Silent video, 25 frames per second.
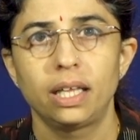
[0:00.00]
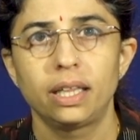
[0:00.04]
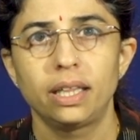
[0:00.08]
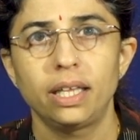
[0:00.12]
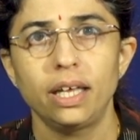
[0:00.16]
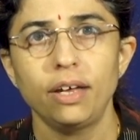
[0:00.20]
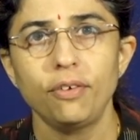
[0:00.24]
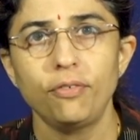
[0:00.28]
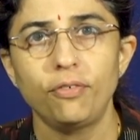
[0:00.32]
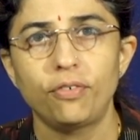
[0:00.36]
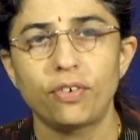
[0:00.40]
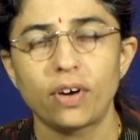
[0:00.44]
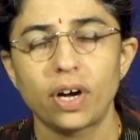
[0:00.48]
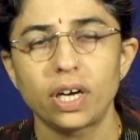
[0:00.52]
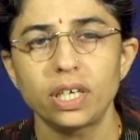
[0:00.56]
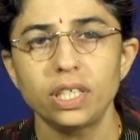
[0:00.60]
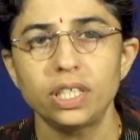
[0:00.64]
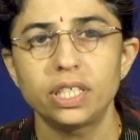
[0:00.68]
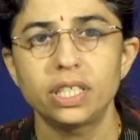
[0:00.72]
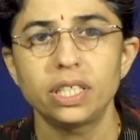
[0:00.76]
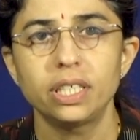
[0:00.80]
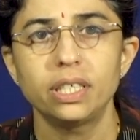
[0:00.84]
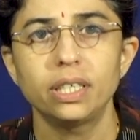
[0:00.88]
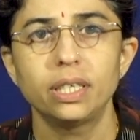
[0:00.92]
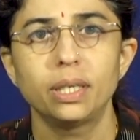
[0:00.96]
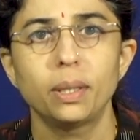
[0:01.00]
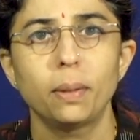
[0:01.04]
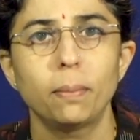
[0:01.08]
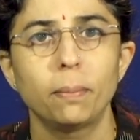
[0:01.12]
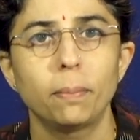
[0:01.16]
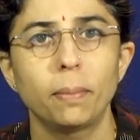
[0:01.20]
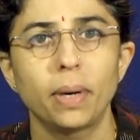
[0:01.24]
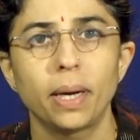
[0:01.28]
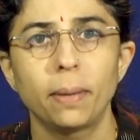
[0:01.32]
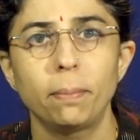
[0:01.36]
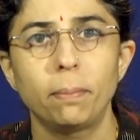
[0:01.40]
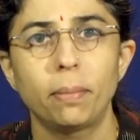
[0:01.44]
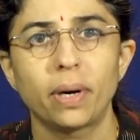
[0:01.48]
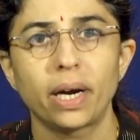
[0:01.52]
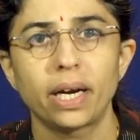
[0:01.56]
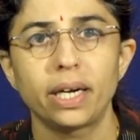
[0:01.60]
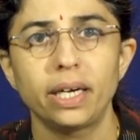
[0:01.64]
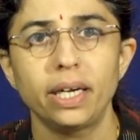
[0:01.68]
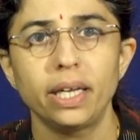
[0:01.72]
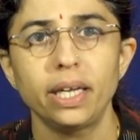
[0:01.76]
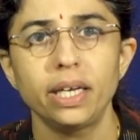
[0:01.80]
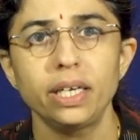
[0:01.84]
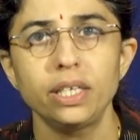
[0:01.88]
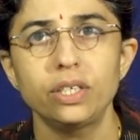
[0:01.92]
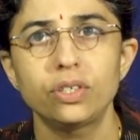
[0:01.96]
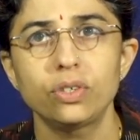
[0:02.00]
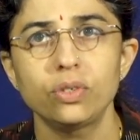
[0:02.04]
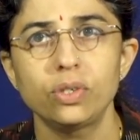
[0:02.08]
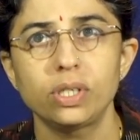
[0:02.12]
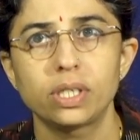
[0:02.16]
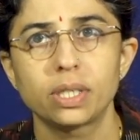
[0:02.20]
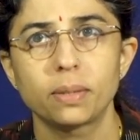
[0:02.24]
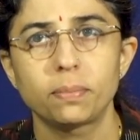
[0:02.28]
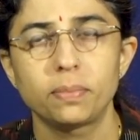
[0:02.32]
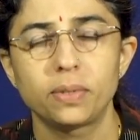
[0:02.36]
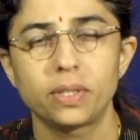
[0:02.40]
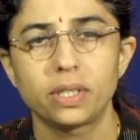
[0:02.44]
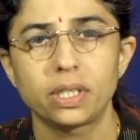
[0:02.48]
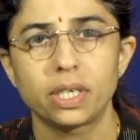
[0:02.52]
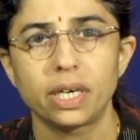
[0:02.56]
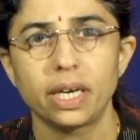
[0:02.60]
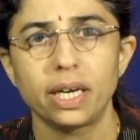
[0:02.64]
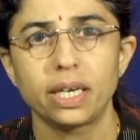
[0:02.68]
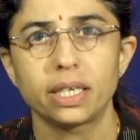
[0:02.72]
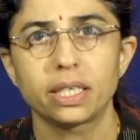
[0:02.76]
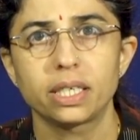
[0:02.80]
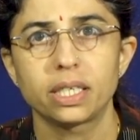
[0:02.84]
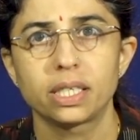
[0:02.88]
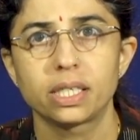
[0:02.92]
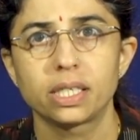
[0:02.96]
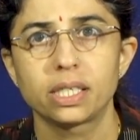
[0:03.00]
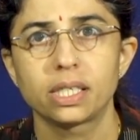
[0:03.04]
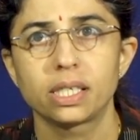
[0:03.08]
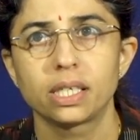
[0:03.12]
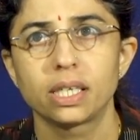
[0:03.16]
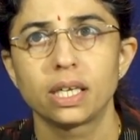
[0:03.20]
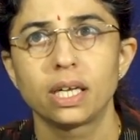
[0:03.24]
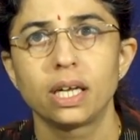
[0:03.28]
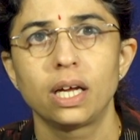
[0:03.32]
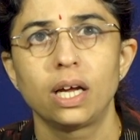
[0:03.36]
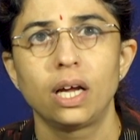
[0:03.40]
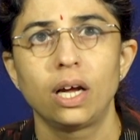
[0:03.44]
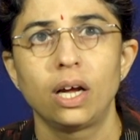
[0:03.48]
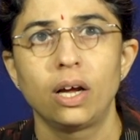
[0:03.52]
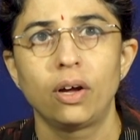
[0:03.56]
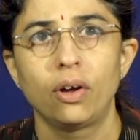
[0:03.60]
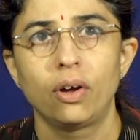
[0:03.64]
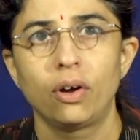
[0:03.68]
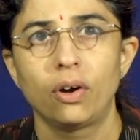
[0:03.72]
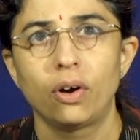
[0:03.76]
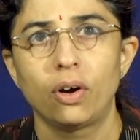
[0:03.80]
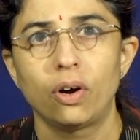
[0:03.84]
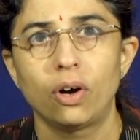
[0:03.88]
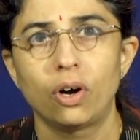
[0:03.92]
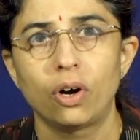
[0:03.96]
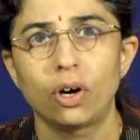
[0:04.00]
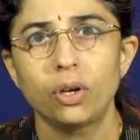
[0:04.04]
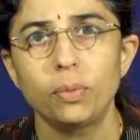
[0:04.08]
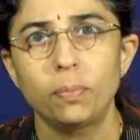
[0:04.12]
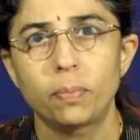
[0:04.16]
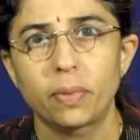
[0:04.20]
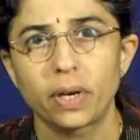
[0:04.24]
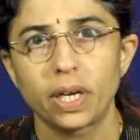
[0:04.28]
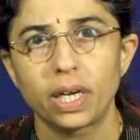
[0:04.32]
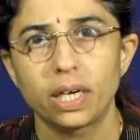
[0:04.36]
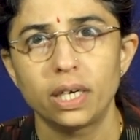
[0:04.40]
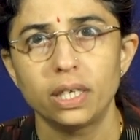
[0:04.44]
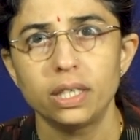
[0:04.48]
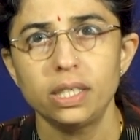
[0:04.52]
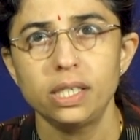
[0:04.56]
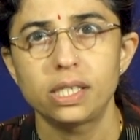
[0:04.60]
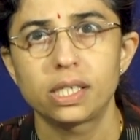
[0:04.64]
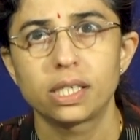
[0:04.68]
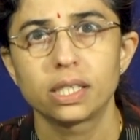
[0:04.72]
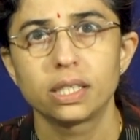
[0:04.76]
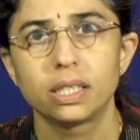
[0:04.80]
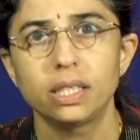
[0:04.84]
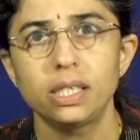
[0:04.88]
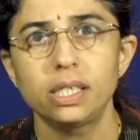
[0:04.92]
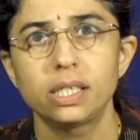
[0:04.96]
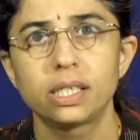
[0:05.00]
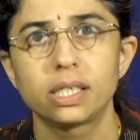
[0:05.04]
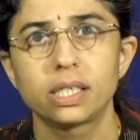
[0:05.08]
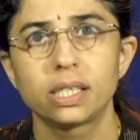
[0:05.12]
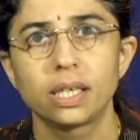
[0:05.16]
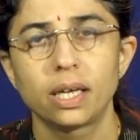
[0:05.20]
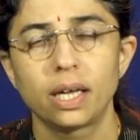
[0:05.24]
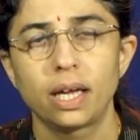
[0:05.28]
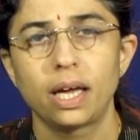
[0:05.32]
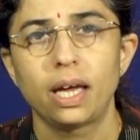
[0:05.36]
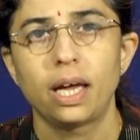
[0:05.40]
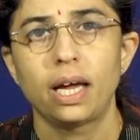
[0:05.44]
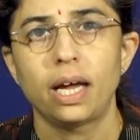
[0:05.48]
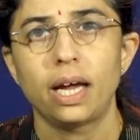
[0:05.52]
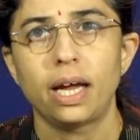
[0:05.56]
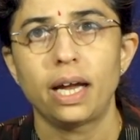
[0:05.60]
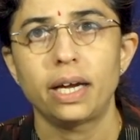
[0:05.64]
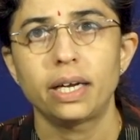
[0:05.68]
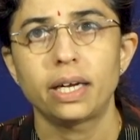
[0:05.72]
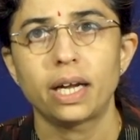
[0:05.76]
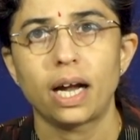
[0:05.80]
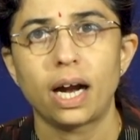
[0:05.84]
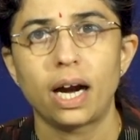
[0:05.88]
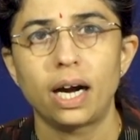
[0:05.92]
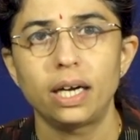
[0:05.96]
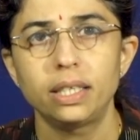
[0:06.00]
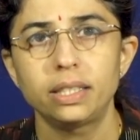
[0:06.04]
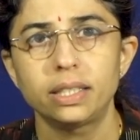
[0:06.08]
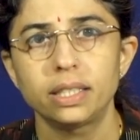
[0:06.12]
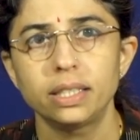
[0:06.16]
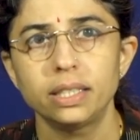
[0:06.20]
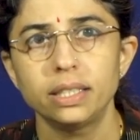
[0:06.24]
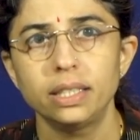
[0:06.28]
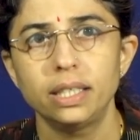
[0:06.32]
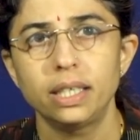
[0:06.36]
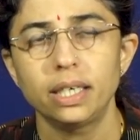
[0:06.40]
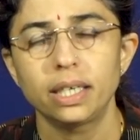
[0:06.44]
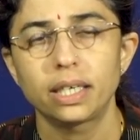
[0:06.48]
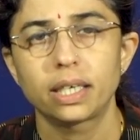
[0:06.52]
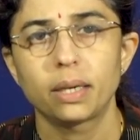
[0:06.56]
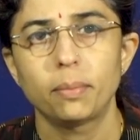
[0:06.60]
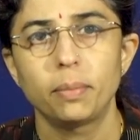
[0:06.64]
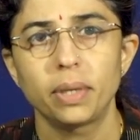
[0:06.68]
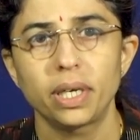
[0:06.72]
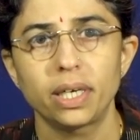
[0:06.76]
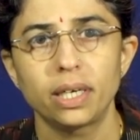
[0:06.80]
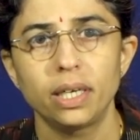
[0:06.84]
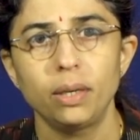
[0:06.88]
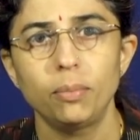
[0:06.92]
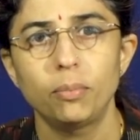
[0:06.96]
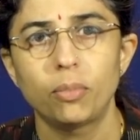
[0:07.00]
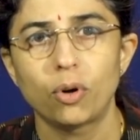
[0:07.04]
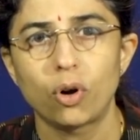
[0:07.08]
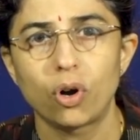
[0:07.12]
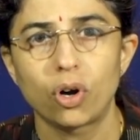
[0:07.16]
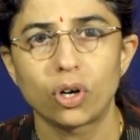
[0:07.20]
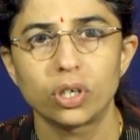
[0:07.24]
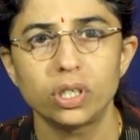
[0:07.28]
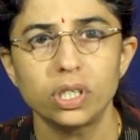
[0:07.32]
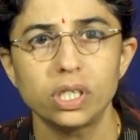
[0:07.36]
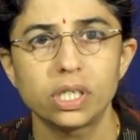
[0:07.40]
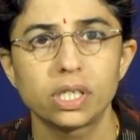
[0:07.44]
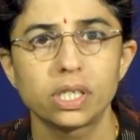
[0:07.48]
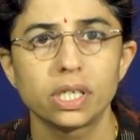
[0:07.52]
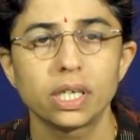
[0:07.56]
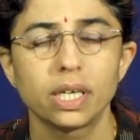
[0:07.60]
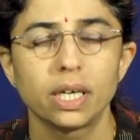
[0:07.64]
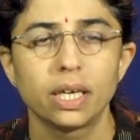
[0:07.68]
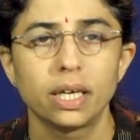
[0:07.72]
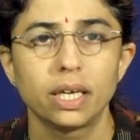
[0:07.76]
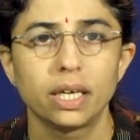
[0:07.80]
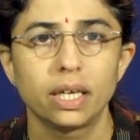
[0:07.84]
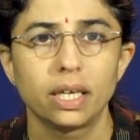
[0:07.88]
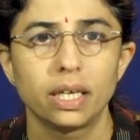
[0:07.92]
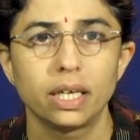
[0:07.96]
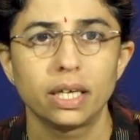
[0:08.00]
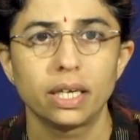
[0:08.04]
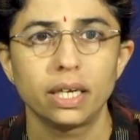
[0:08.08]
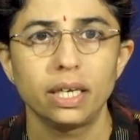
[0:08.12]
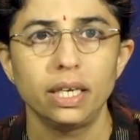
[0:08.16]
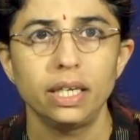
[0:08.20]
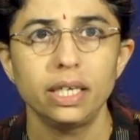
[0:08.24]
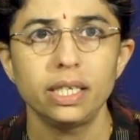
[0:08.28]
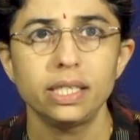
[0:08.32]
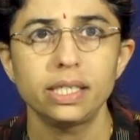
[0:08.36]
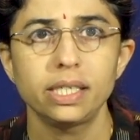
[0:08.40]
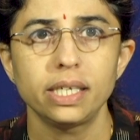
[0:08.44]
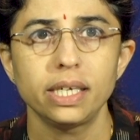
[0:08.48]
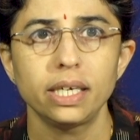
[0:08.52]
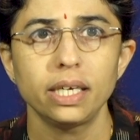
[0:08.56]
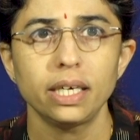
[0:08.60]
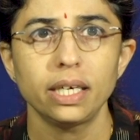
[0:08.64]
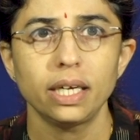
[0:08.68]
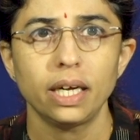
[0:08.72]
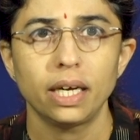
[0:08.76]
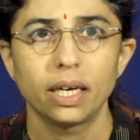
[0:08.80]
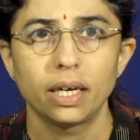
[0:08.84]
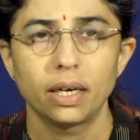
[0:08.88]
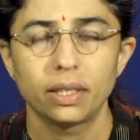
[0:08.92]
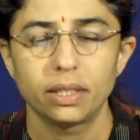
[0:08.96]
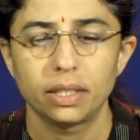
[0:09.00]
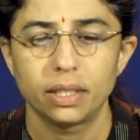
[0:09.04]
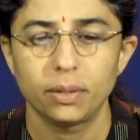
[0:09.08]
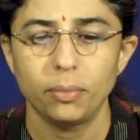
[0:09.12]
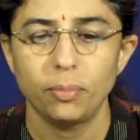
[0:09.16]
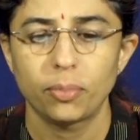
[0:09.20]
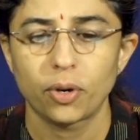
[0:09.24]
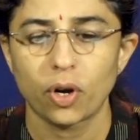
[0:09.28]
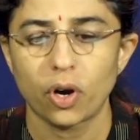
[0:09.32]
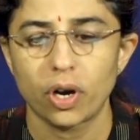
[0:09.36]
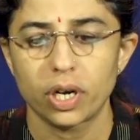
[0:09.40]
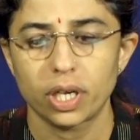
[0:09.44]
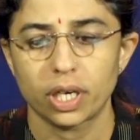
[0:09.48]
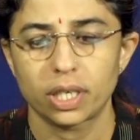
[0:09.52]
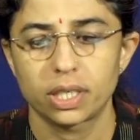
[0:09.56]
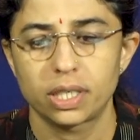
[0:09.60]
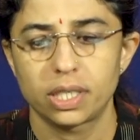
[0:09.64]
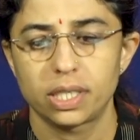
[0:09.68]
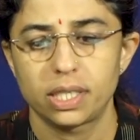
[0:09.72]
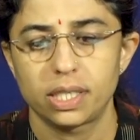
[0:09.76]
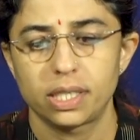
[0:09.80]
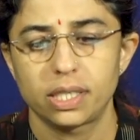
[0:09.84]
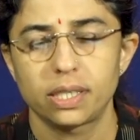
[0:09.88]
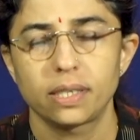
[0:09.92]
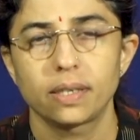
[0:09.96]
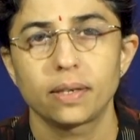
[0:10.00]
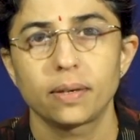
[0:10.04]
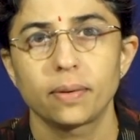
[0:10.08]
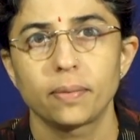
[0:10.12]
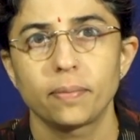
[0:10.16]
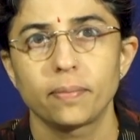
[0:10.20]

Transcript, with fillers: They function by binding to substrates or precursors and alter their chemical bonds releasing the products.